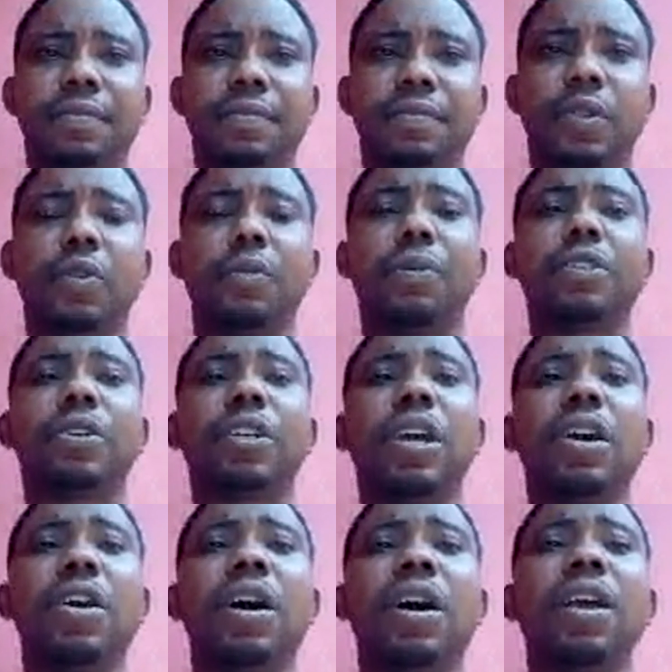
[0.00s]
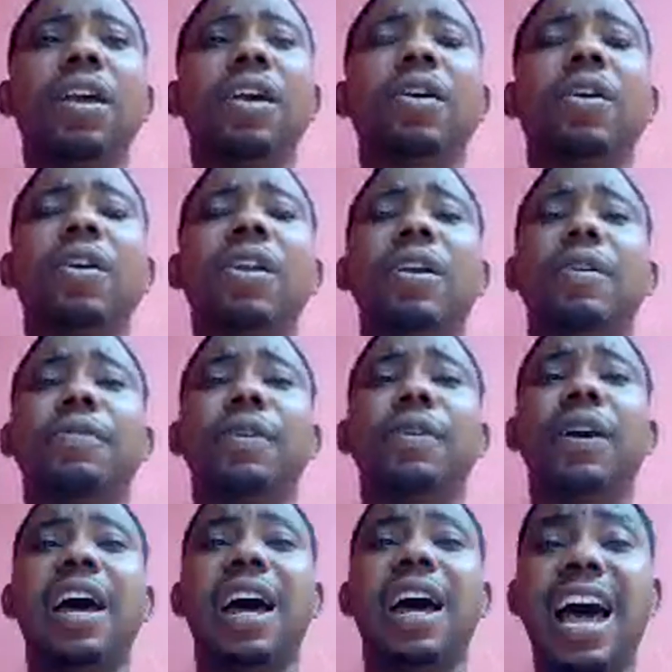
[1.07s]
We'll be doing a whole lot of
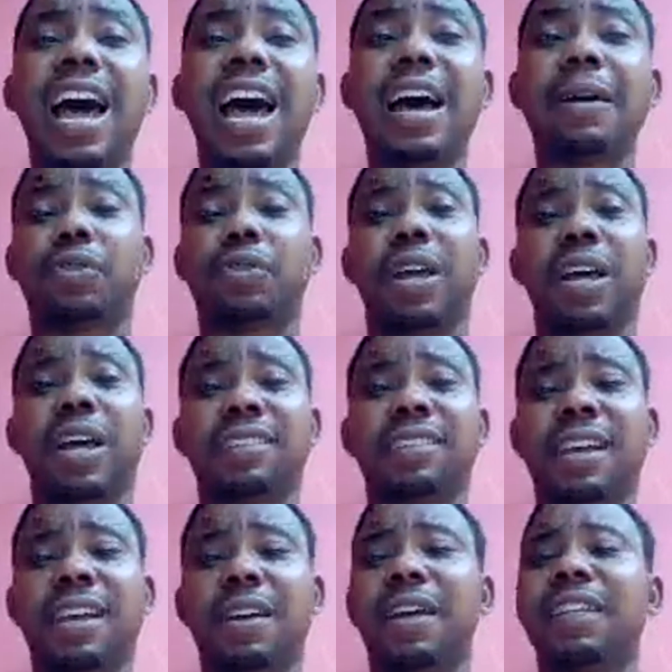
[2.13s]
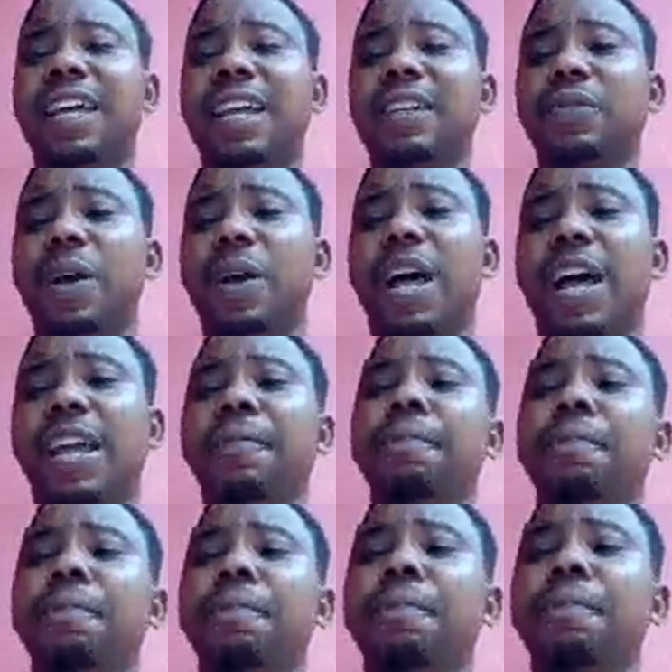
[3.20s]
harm to ourselves, and that is why
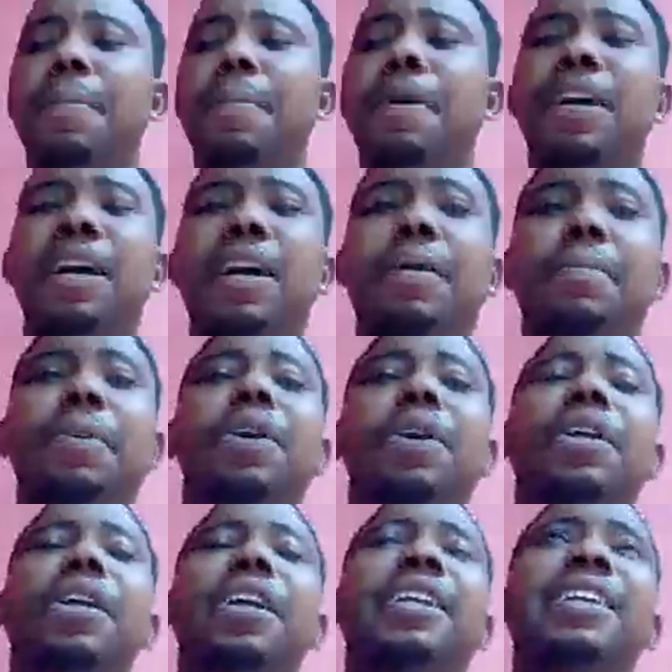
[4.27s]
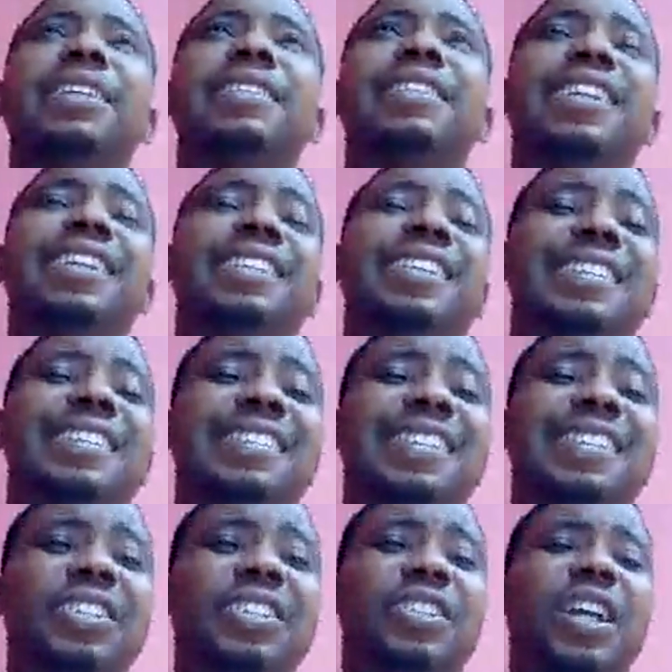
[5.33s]
it is
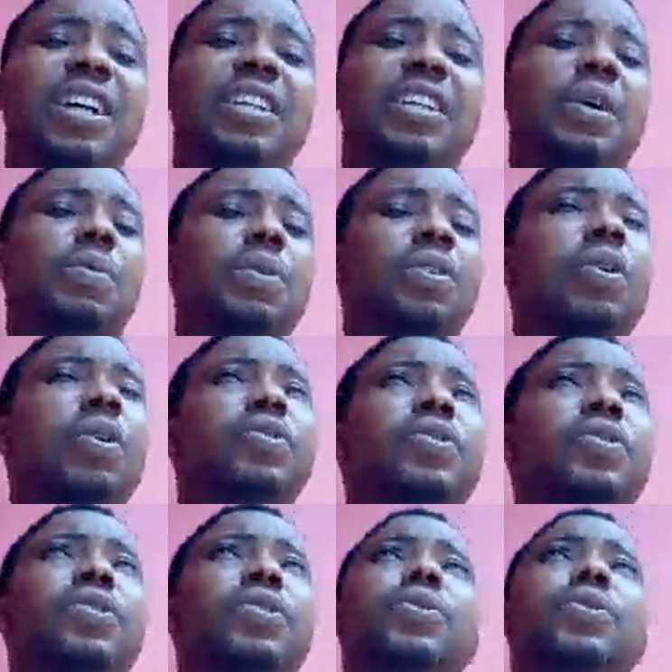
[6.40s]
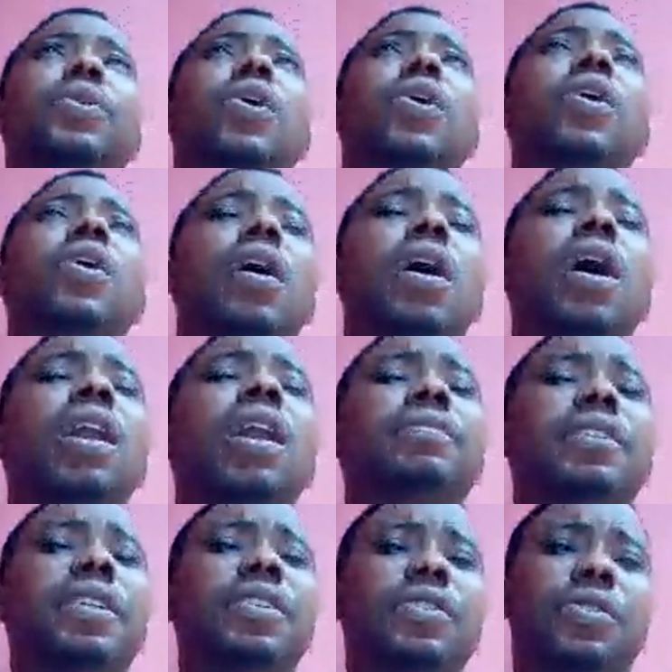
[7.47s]
essential that we go through all of
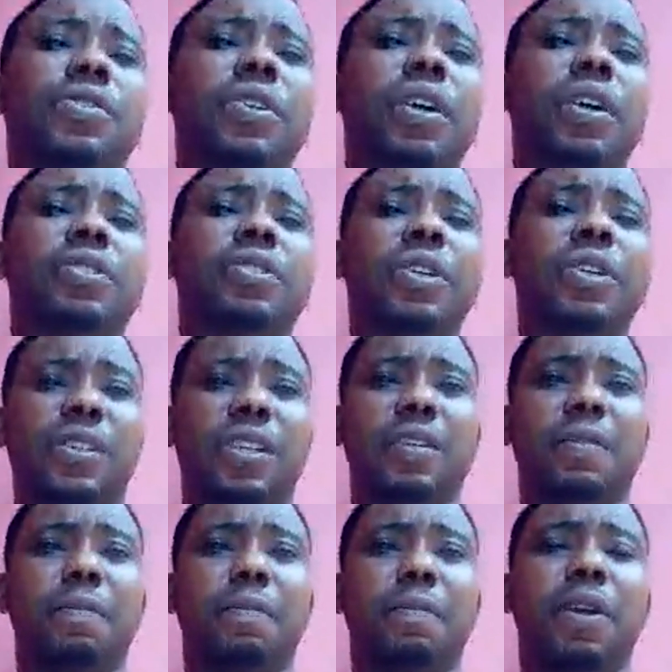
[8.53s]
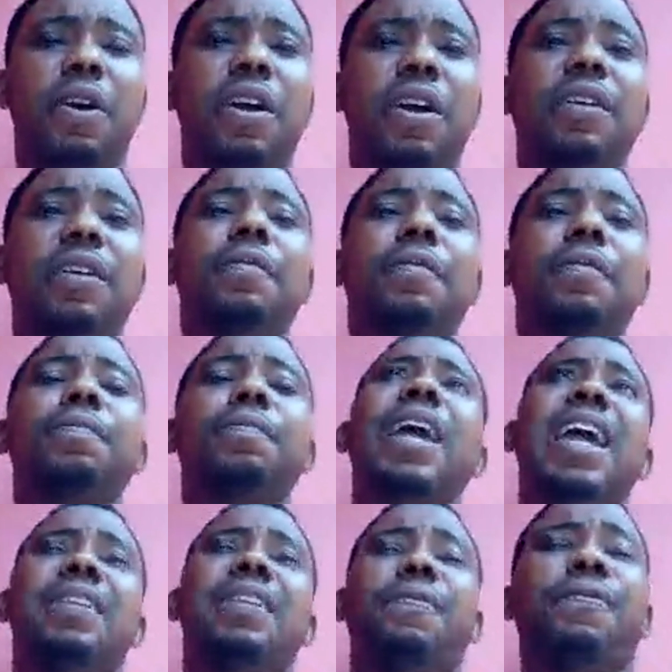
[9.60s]
the instructions in the blog
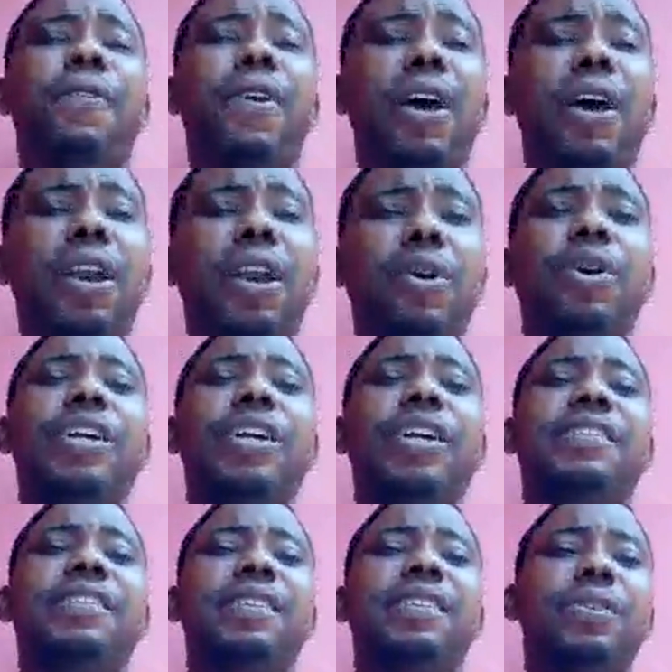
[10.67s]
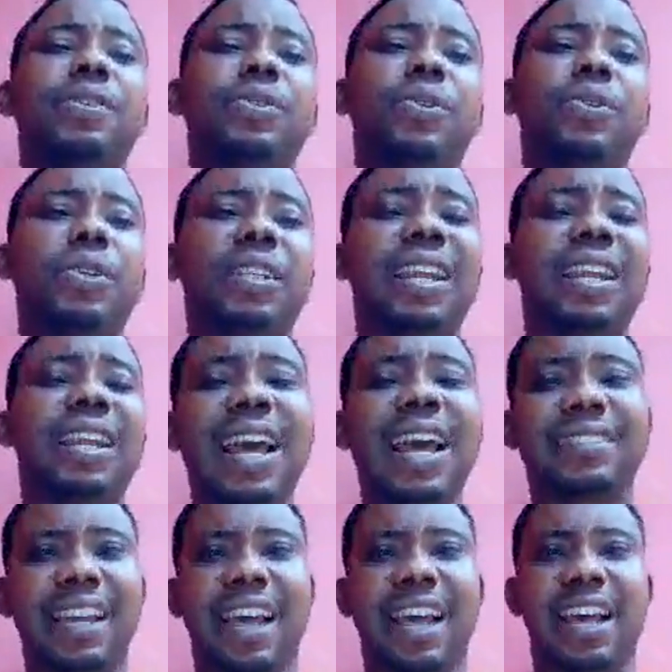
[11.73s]
and follow it to the
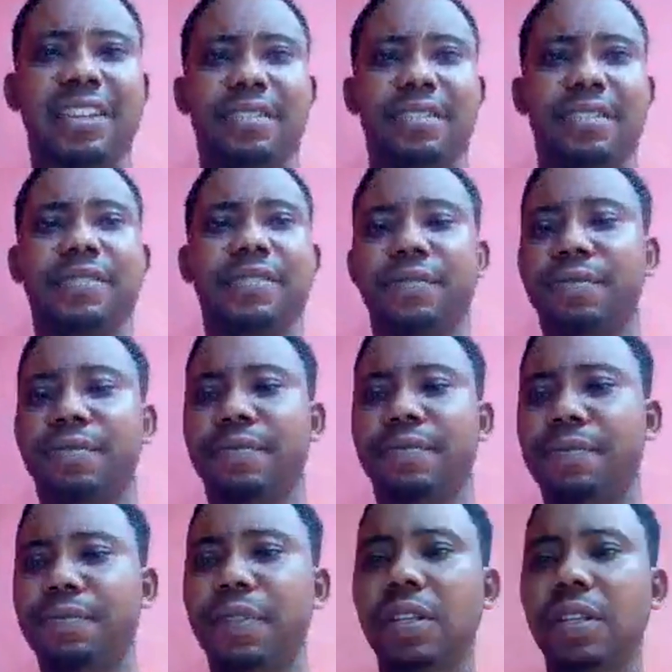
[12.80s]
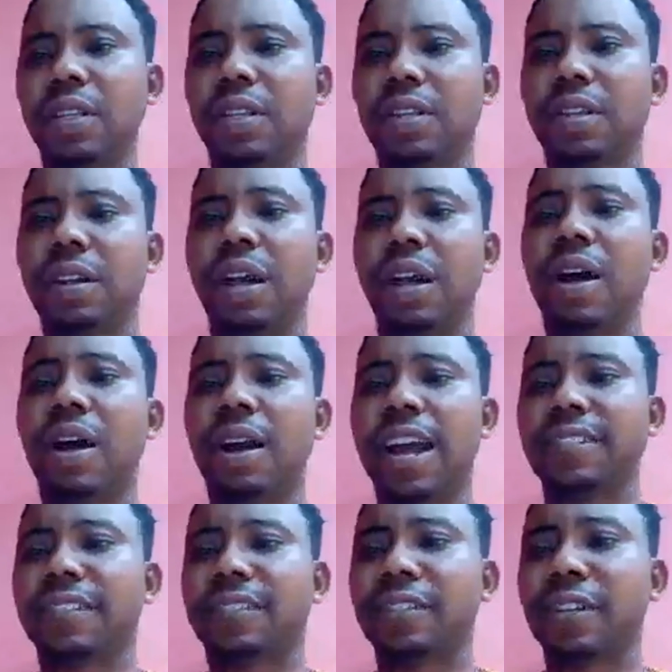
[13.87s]
letter. All
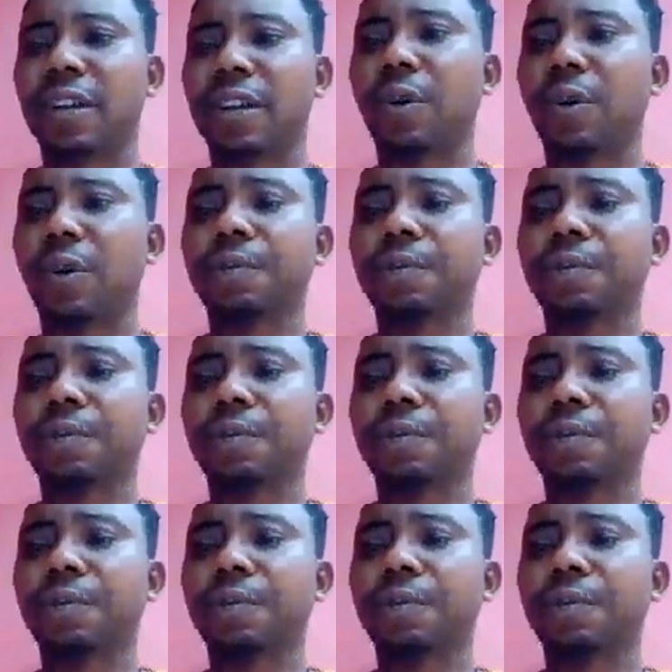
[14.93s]
right, so